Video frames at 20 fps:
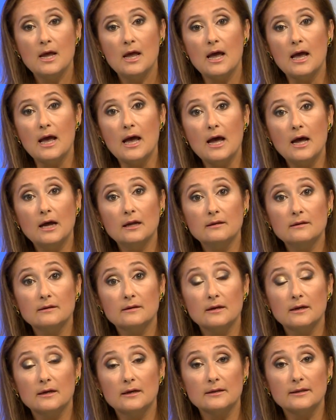And
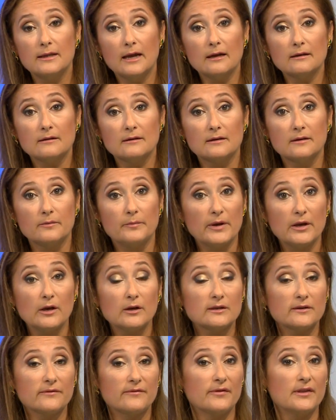that
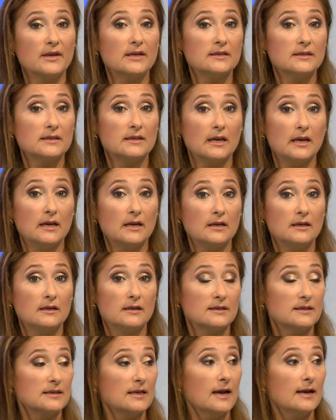because of this, he
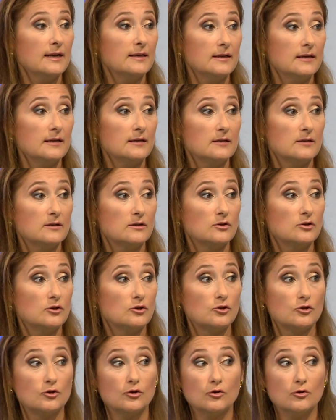decided
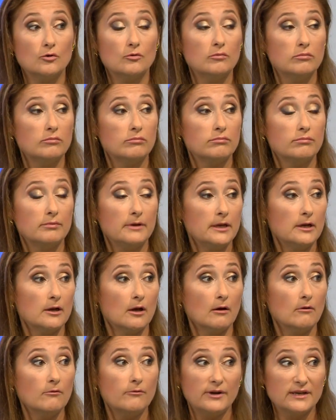to
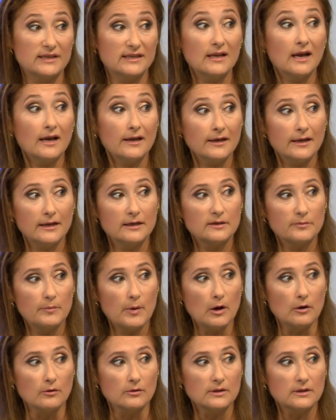resign his
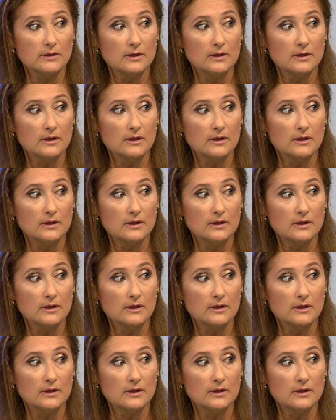post.